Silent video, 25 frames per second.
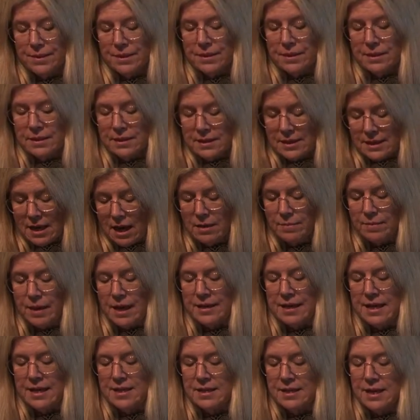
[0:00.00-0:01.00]
sung by
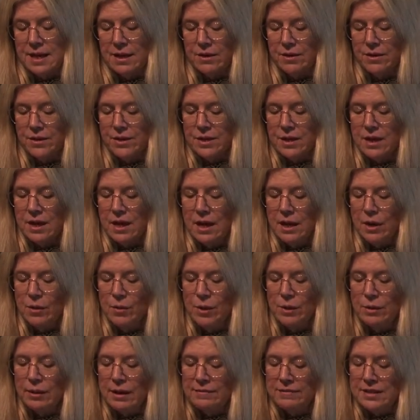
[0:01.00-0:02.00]
these singers, we
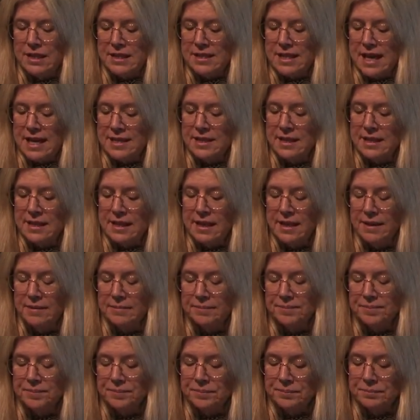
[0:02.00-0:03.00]
will of necessity
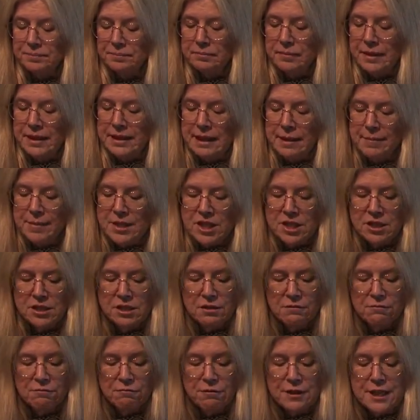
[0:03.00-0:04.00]
be limited to
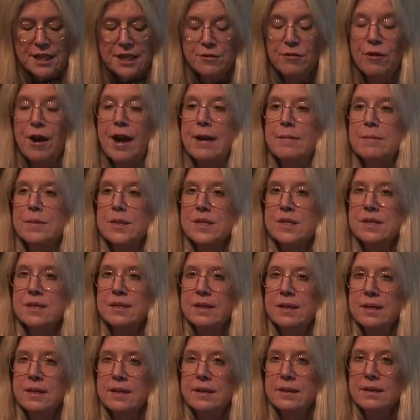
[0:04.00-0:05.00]
freeze frames,
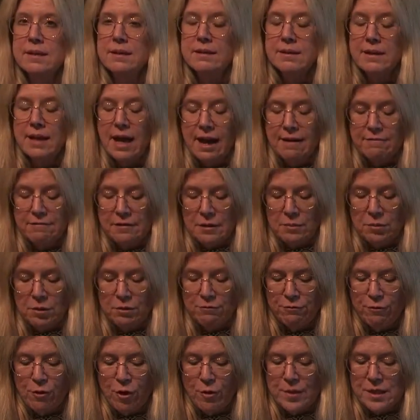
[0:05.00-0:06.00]
their lively
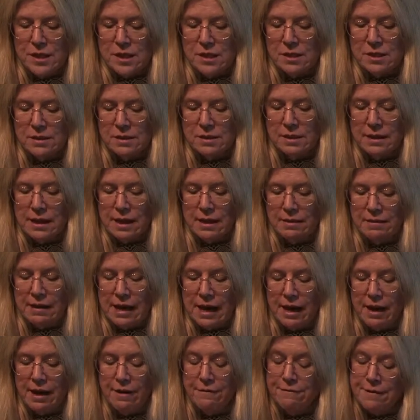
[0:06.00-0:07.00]
performance,
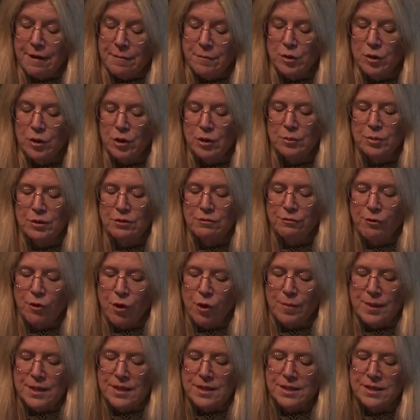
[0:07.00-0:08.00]
ephemeral
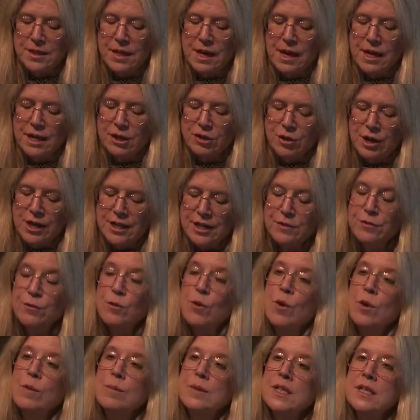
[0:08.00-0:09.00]
performance
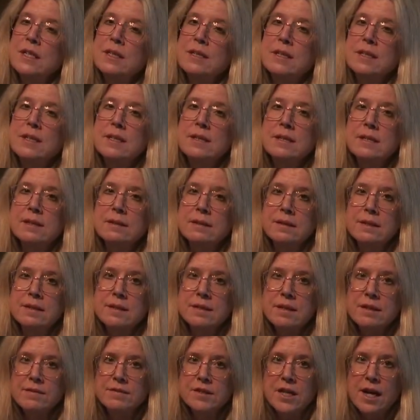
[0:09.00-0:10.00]
transformed into the stillness
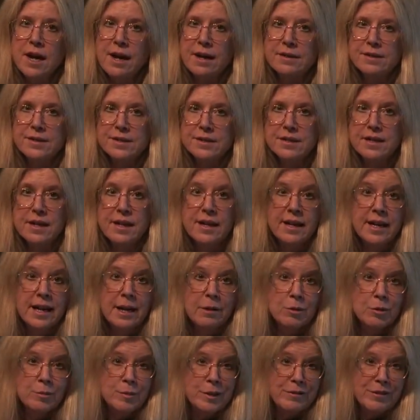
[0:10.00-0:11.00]
of text, and
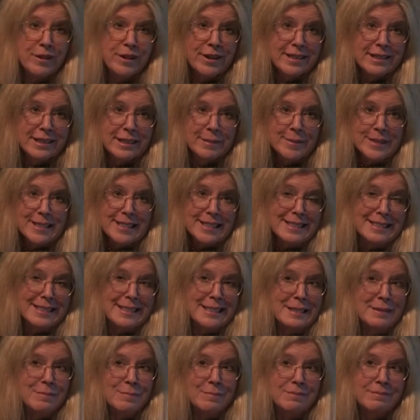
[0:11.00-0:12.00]
we'll be very limited
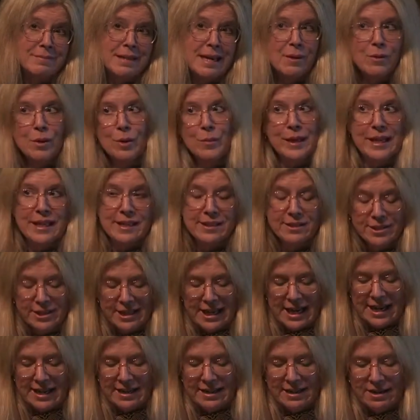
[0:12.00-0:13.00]
at what we can look
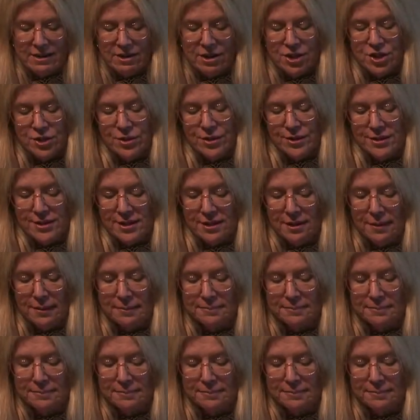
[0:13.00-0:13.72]
at in our short time.